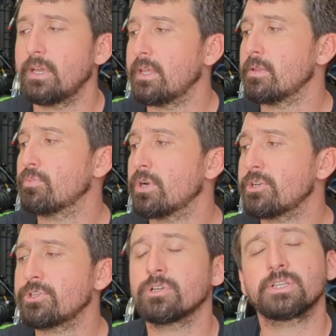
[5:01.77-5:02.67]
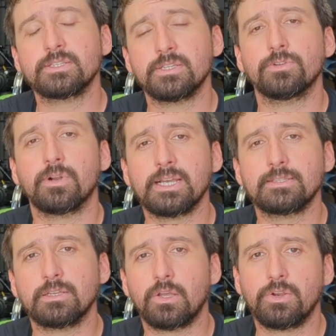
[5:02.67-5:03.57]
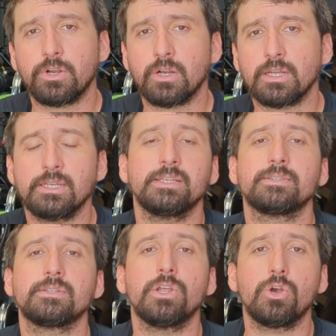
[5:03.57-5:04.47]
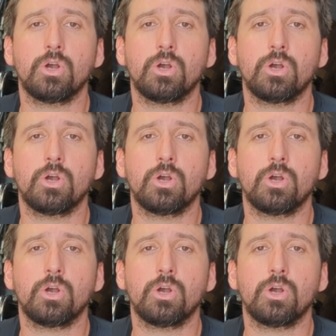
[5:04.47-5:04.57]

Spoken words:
And the pressure that's in the right cylinder is no